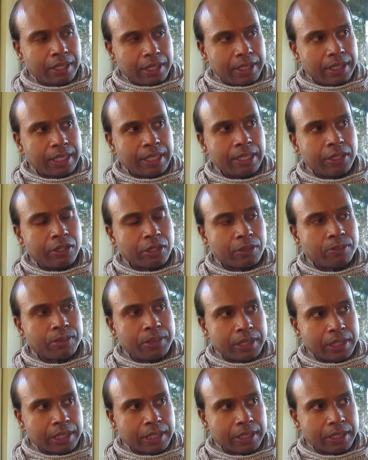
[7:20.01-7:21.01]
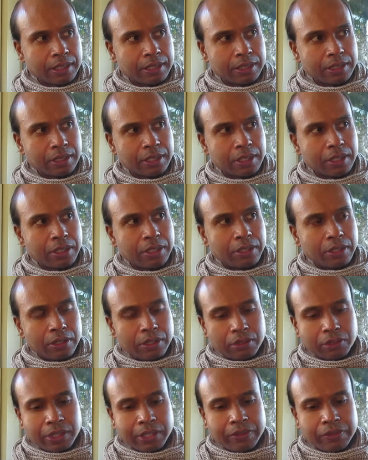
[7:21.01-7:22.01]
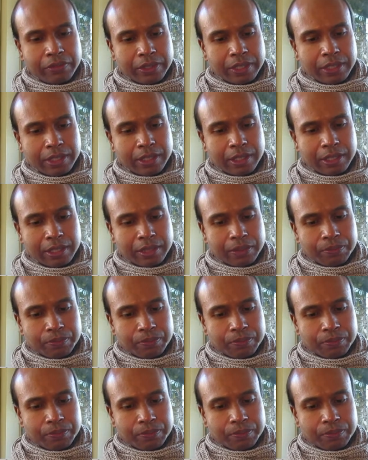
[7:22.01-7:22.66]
in any object, or even